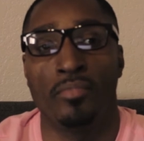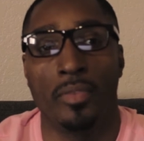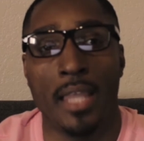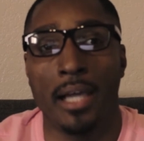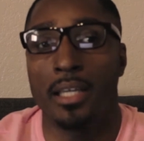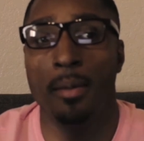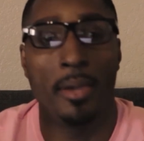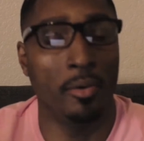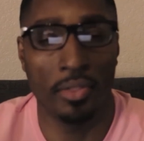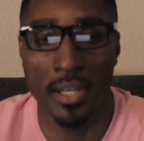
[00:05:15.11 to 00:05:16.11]
not
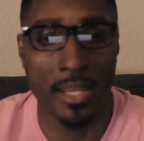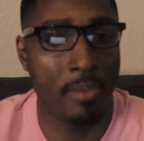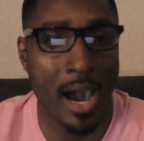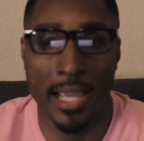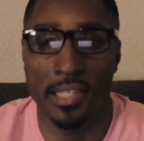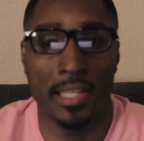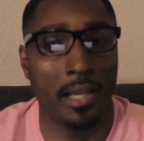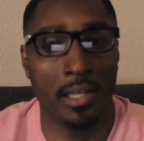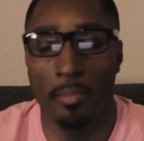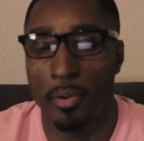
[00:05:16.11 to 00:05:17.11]
come in with any bias,
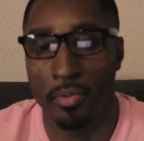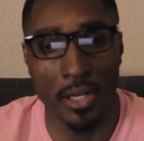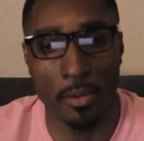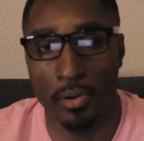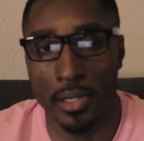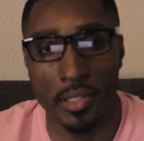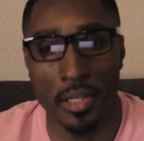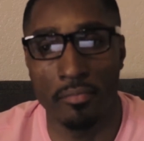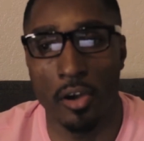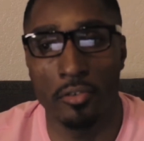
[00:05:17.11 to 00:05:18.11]
not come in with any
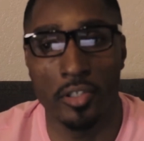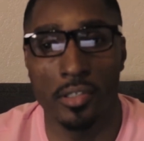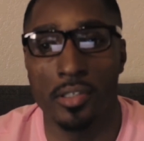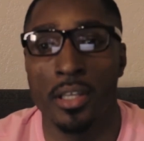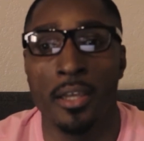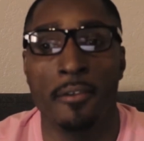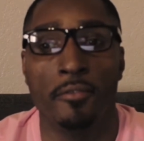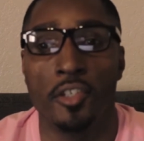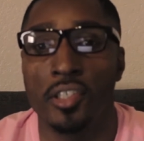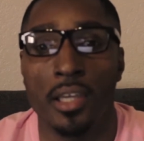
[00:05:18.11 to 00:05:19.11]
preconceived notions,
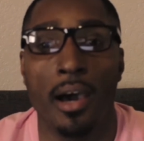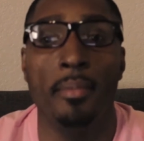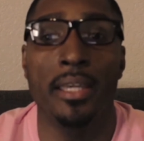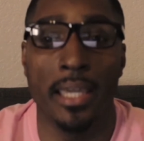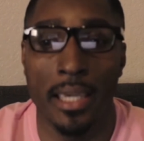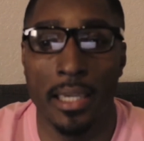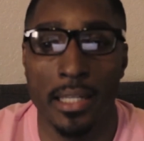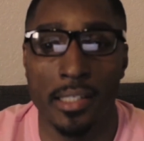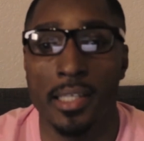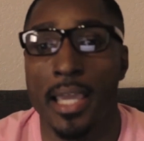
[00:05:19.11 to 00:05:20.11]
just coming
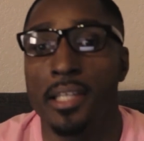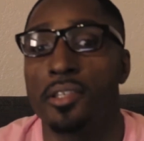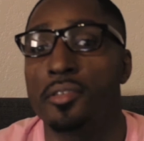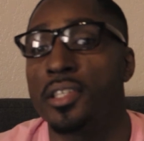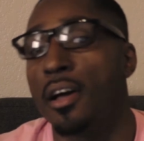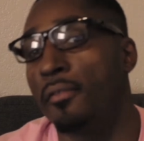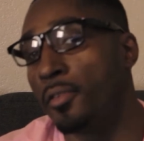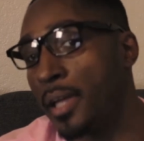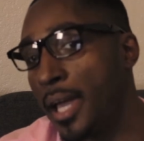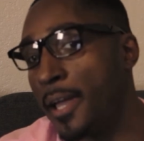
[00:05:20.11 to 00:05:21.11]
in and saying to yourself,
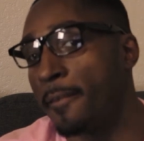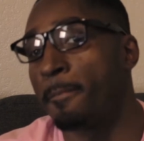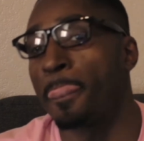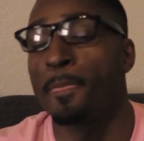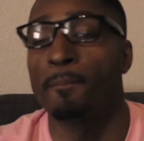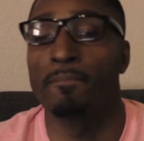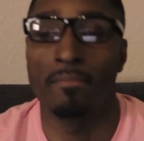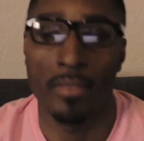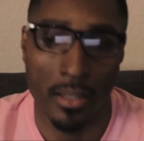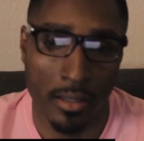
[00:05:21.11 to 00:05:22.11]
okay,
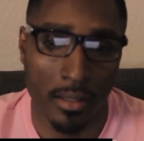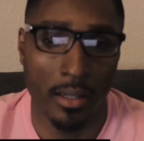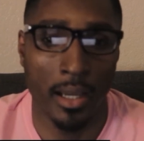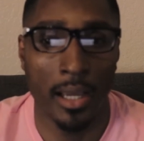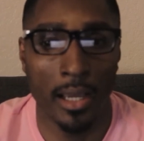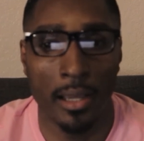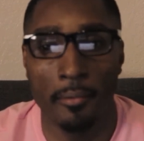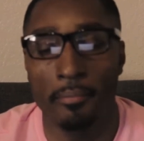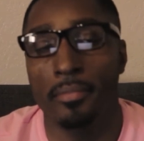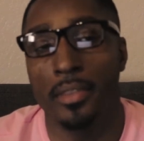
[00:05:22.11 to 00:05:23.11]

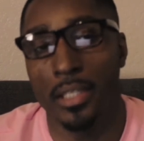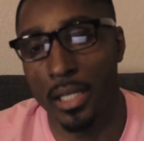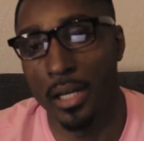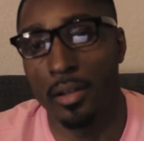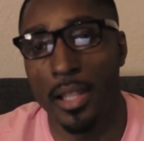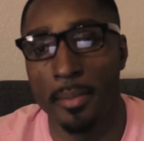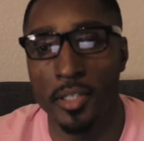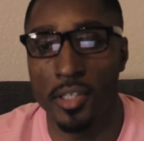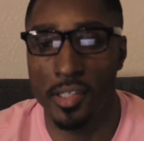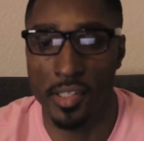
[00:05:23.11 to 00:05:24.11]
let
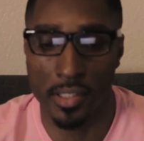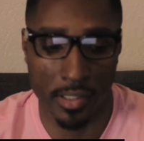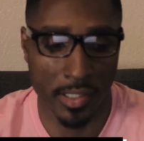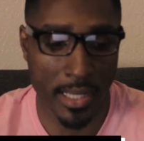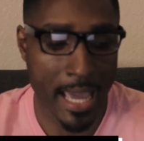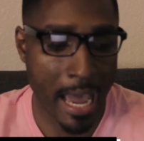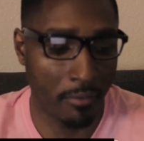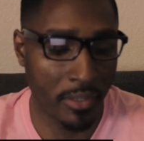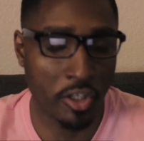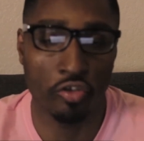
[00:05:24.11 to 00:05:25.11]
me just see
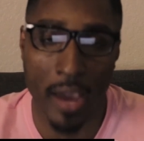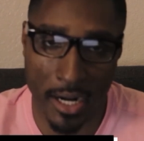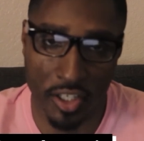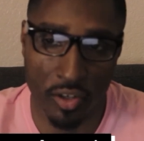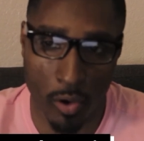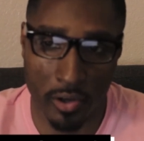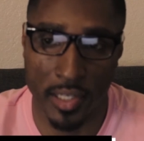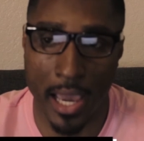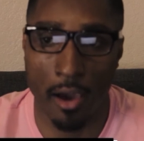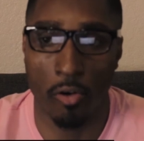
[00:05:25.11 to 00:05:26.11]
how this strategy
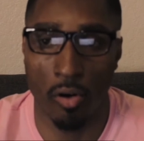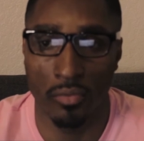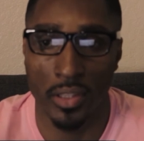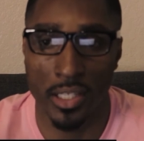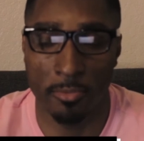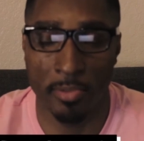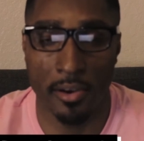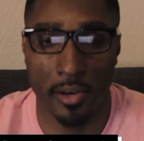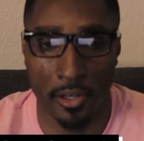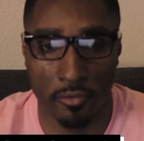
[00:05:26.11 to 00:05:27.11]
works out over this
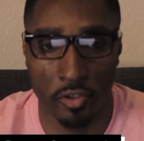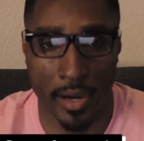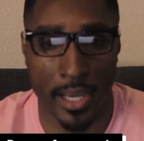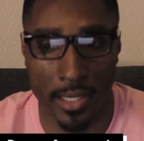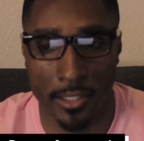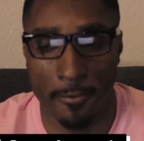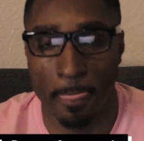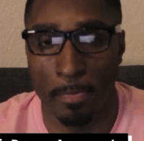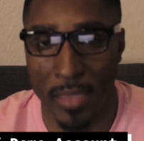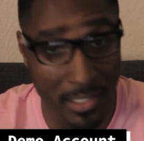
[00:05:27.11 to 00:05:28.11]
period of trades.
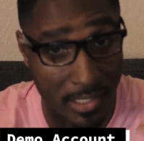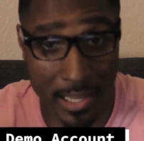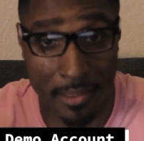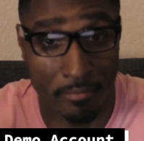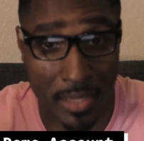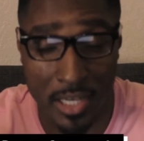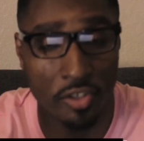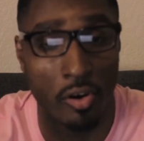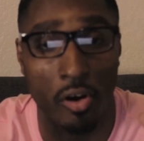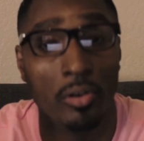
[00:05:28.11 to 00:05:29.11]
That's it.
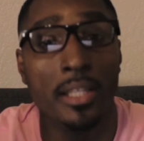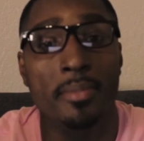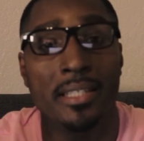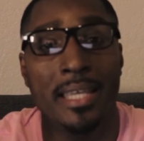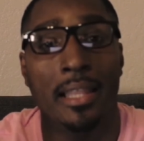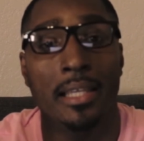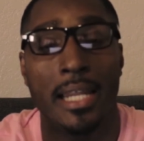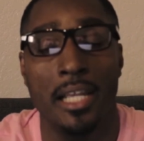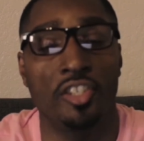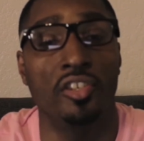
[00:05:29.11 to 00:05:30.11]
That's your only
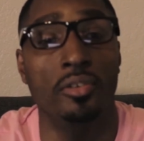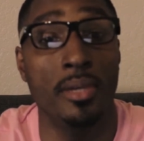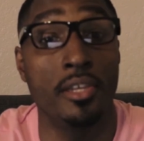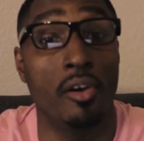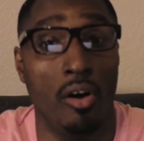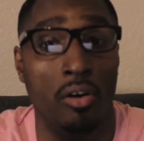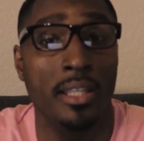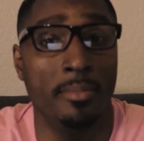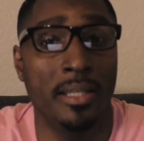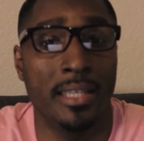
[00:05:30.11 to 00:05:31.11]
mentality. That should be your
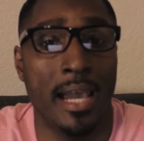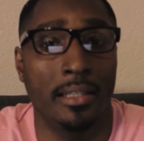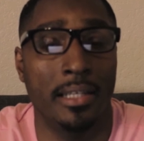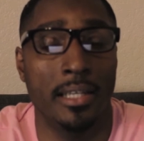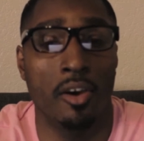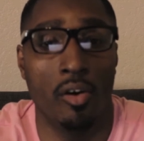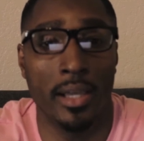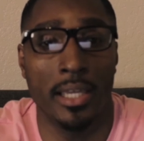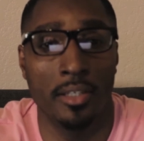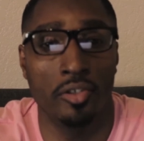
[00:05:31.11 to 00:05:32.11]
only mentality
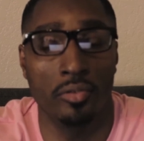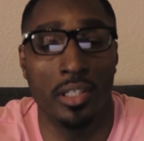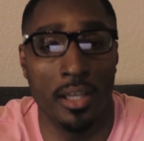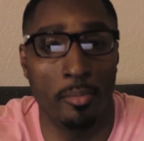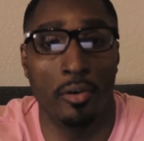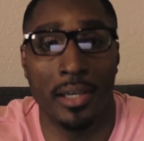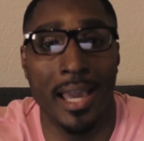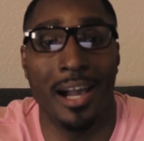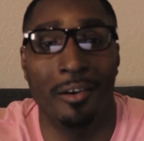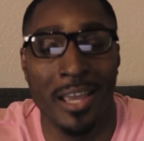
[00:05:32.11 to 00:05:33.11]
going into the demo
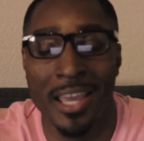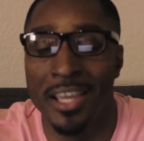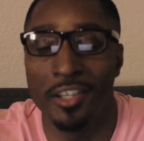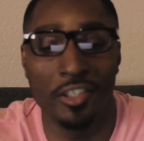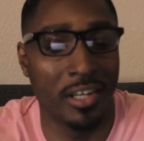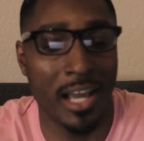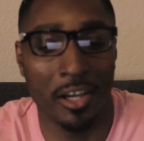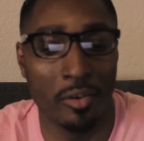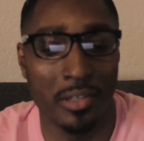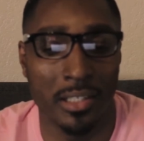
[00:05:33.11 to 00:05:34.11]
account. You should
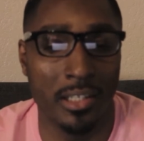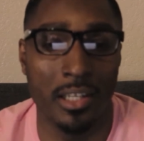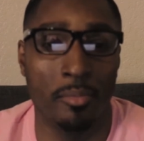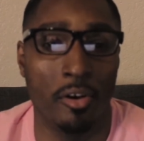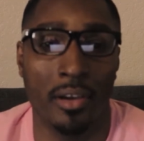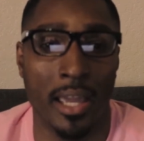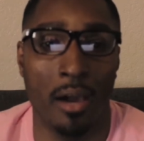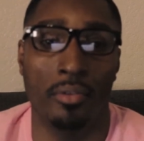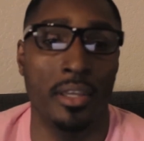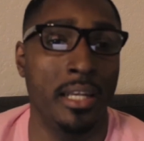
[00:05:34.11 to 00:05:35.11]
not go into the demo
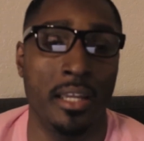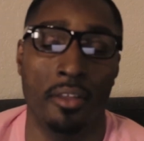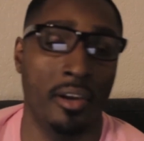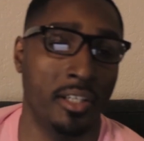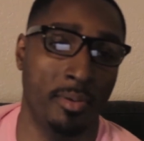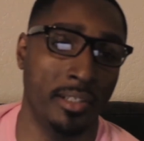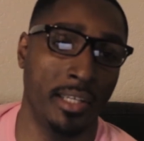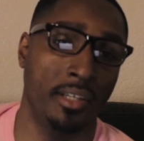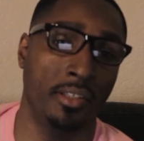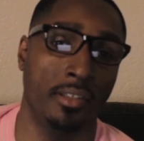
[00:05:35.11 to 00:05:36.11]
account with any other
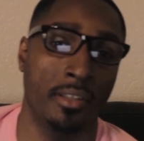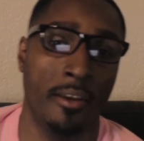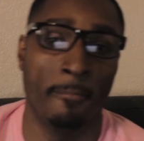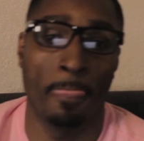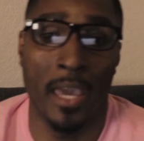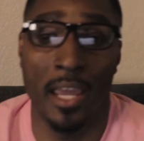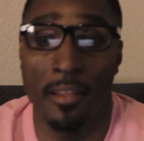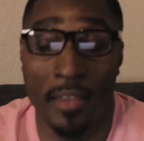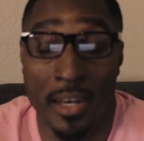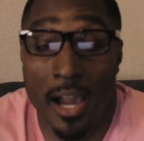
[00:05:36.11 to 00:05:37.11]
expectations.
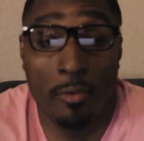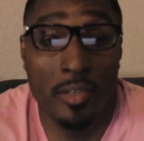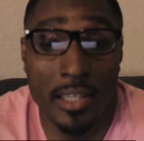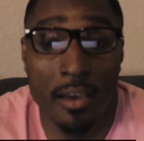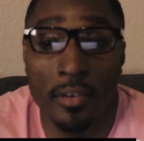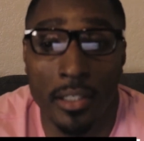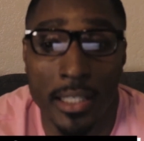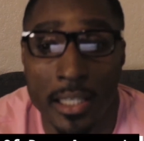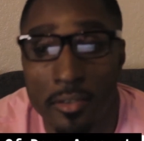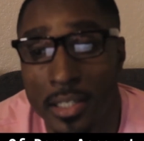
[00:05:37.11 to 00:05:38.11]
And I was
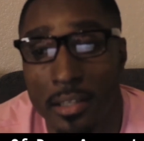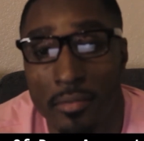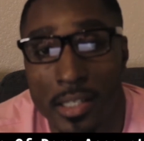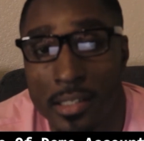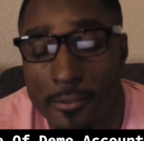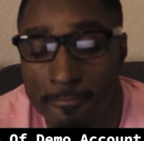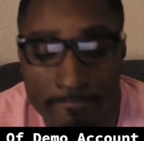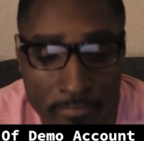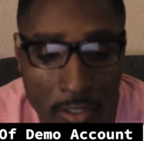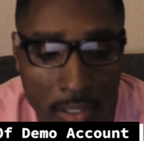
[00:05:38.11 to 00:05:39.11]
definitely guilty of this,
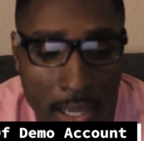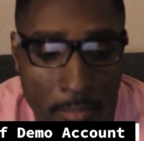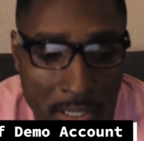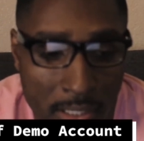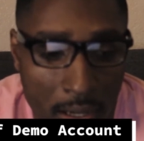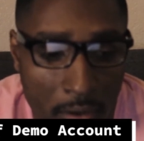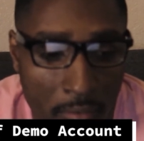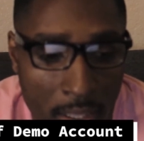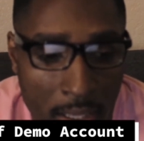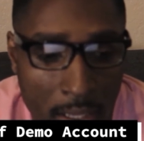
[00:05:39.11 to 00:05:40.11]
okay, myself.
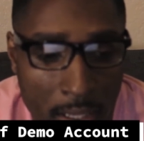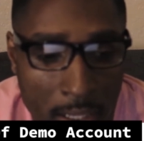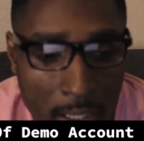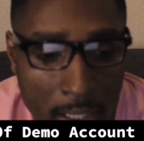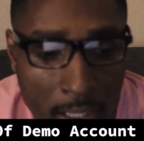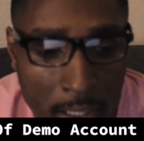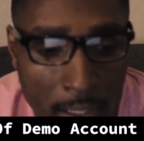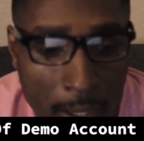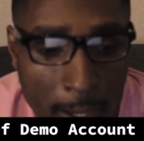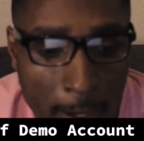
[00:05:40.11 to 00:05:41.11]

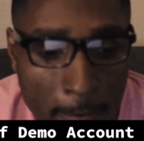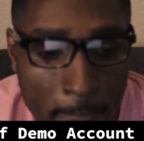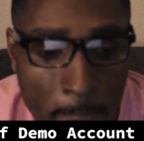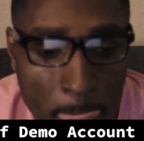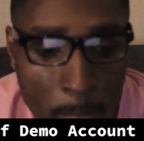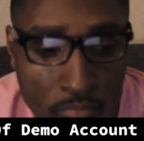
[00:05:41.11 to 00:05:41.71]
The